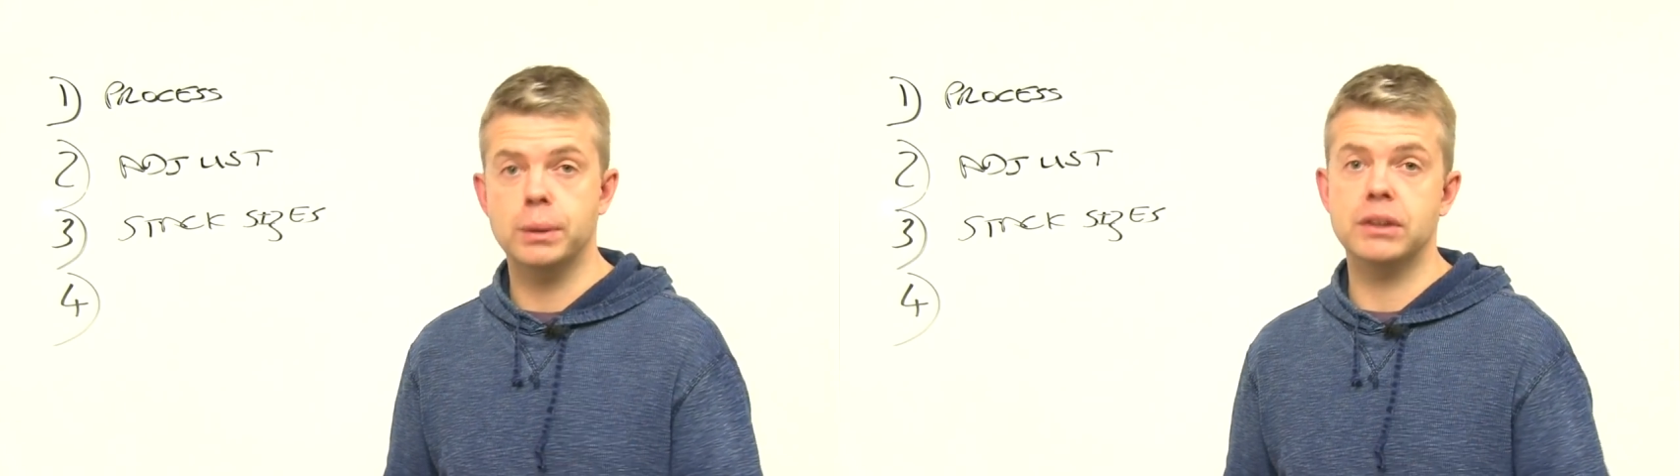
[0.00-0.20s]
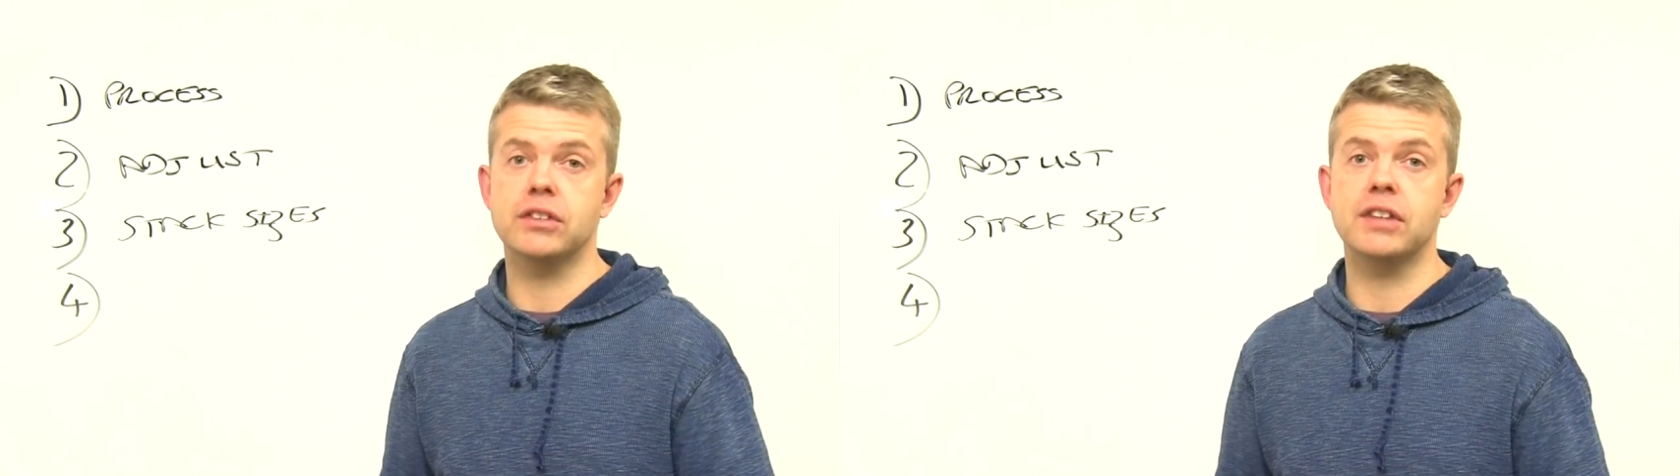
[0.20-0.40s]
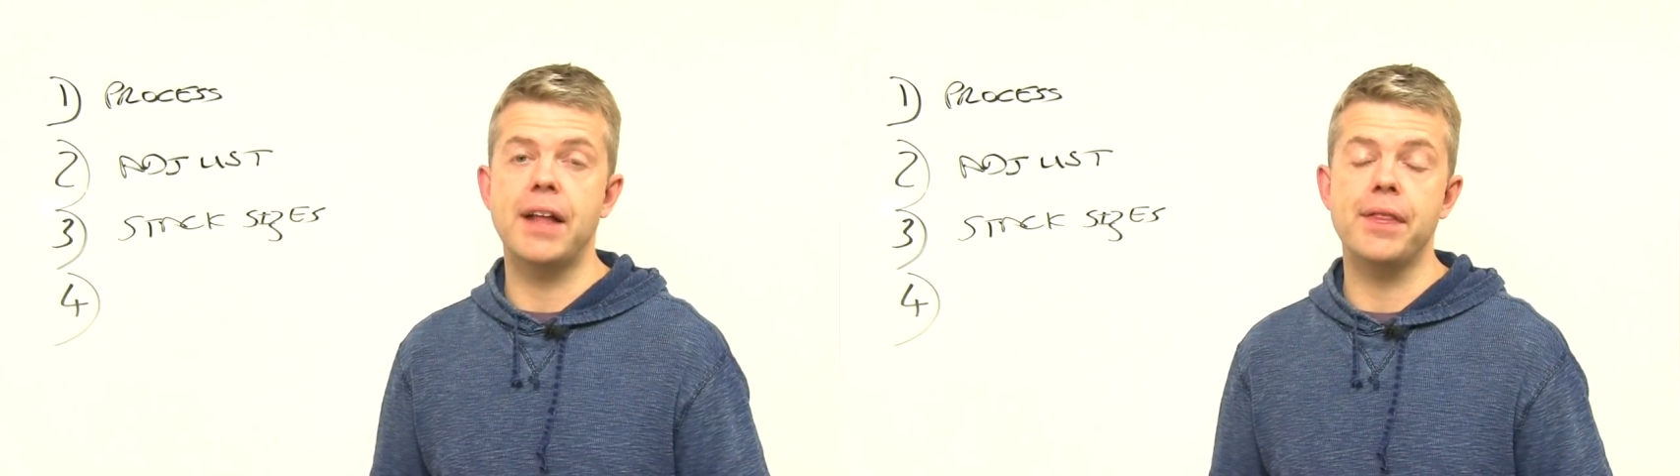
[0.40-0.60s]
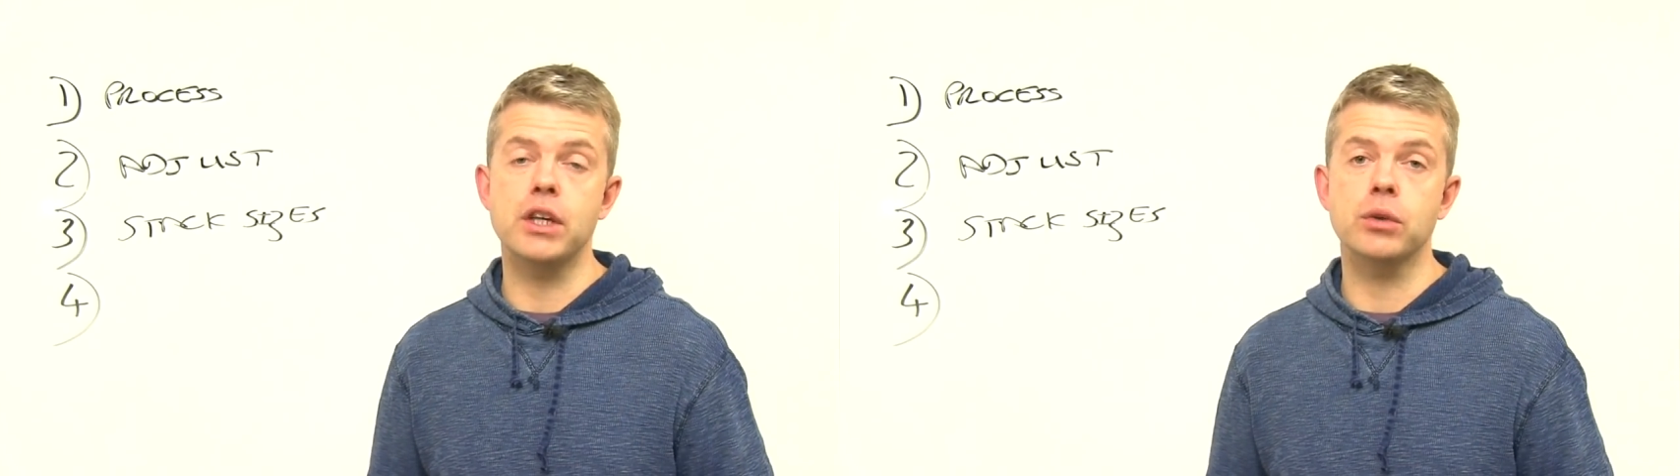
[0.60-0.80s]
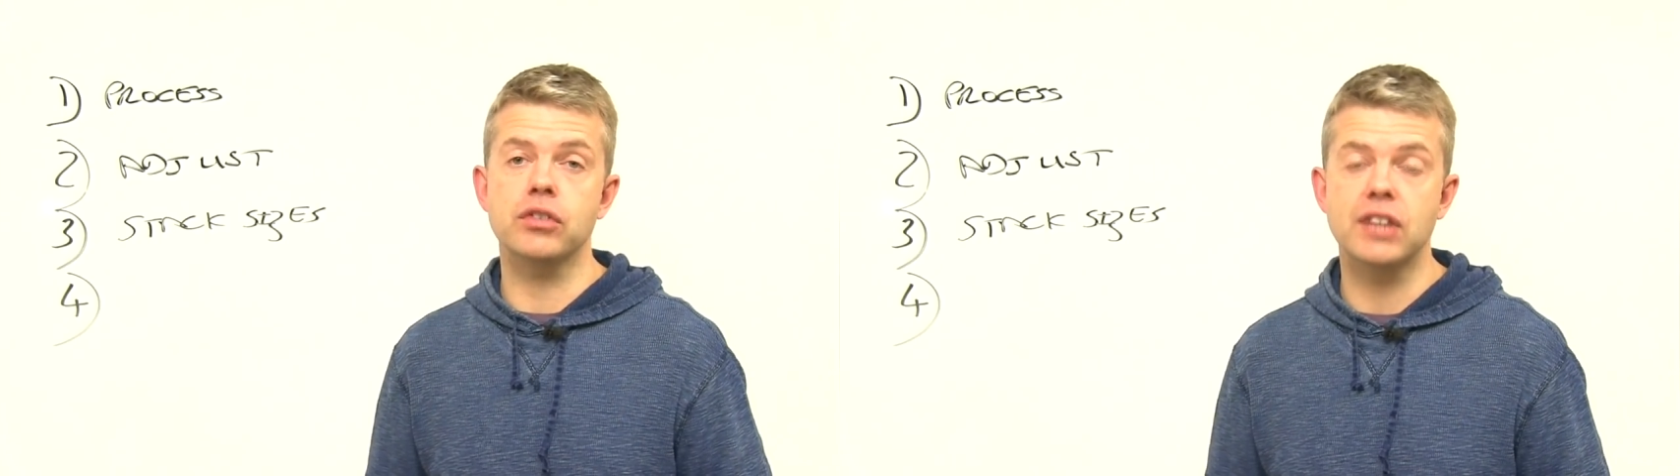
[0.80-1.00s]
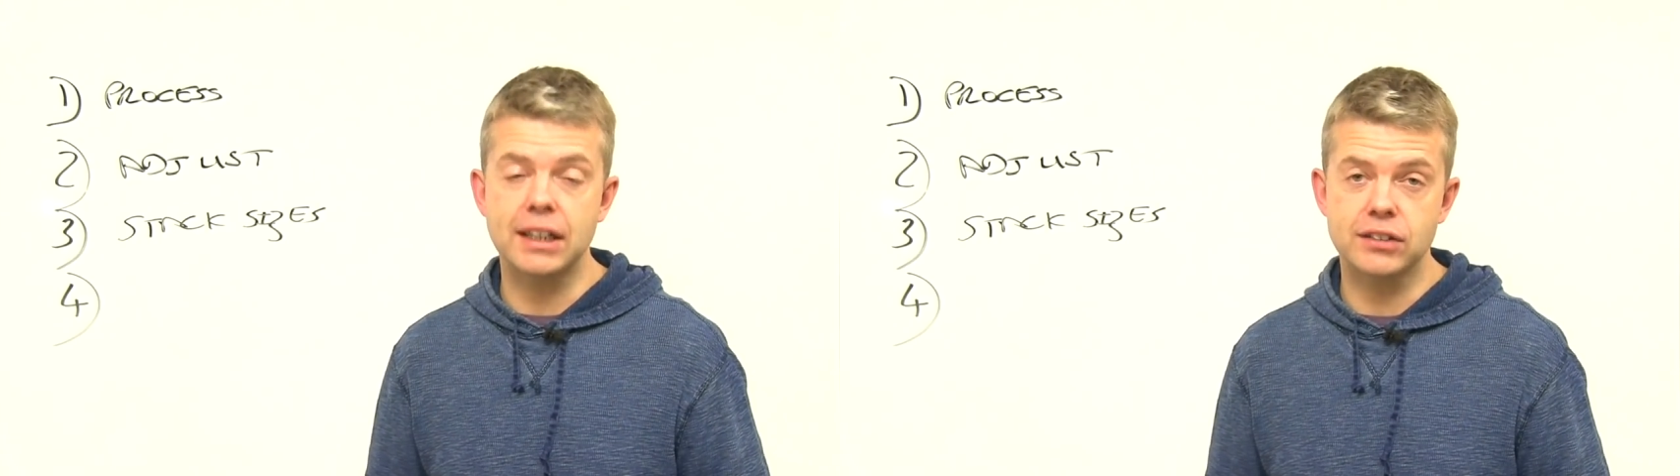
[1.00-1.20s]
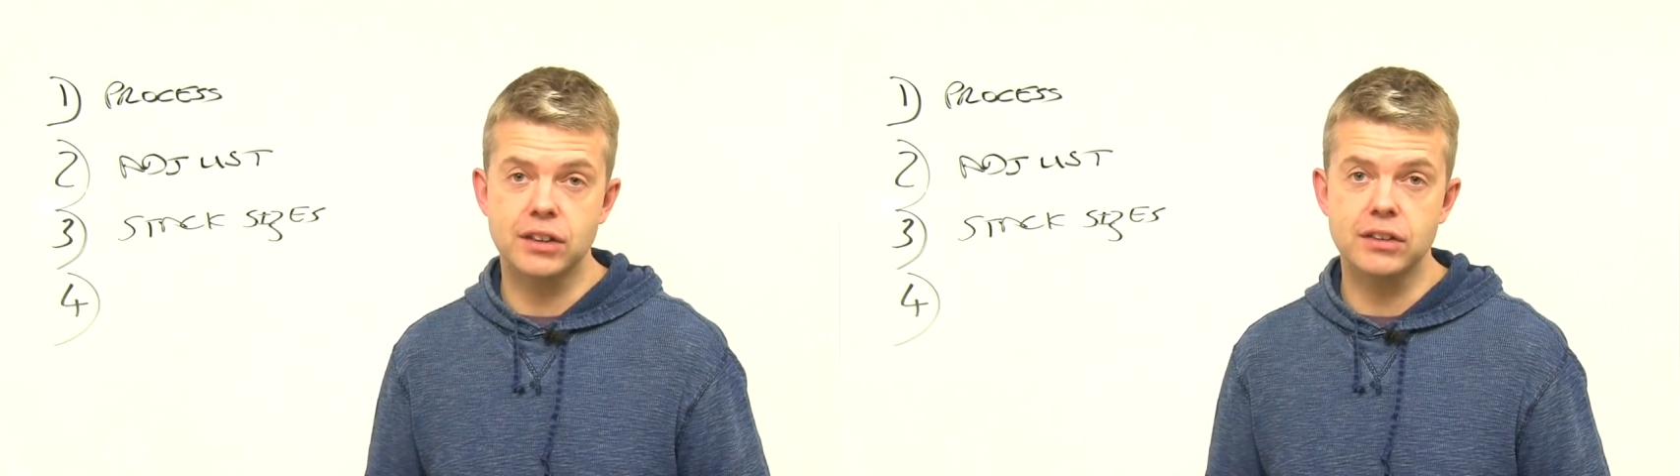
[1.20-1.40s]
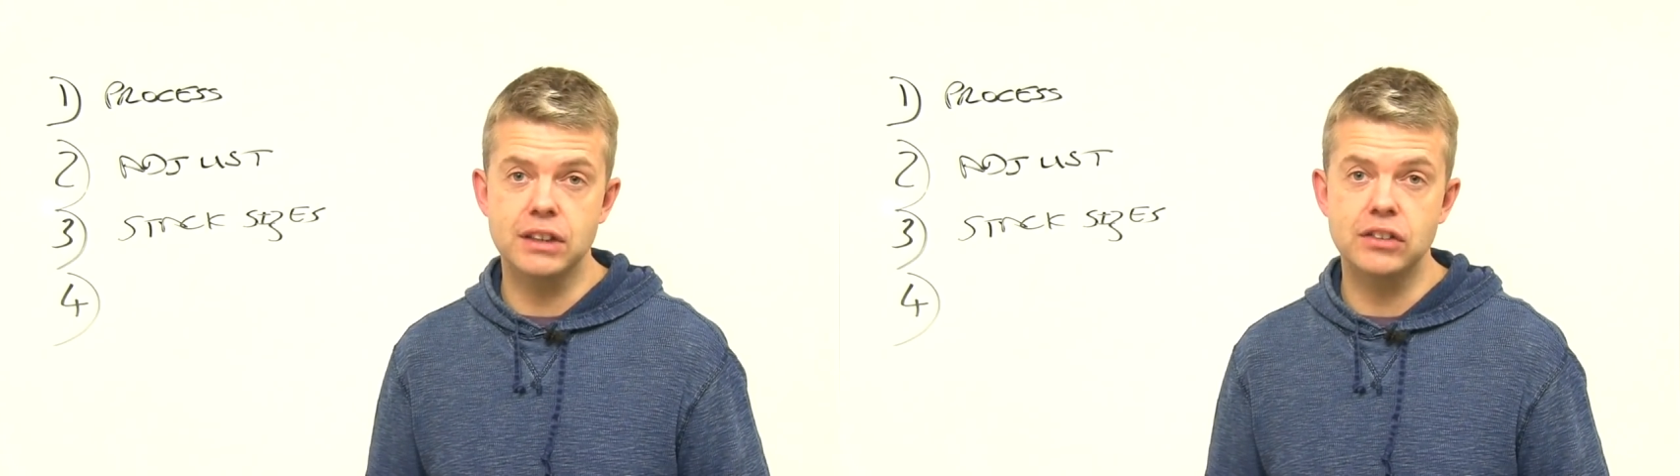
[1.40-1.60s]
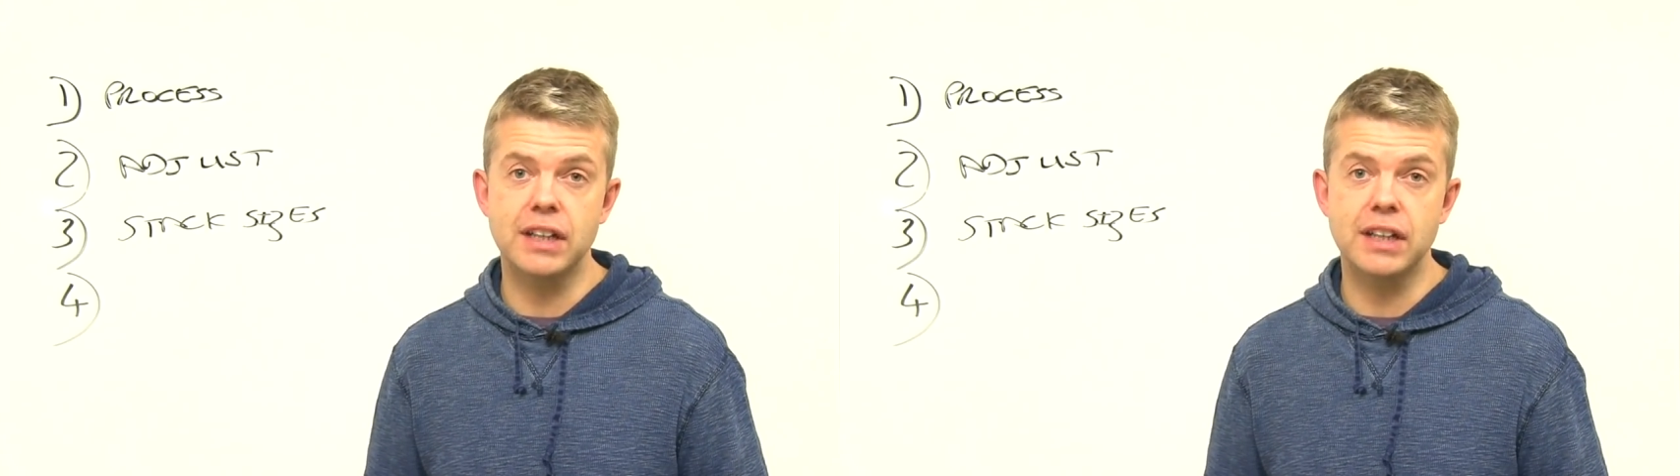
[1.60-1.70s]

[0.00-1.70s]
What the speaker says: to understand that your stack size needs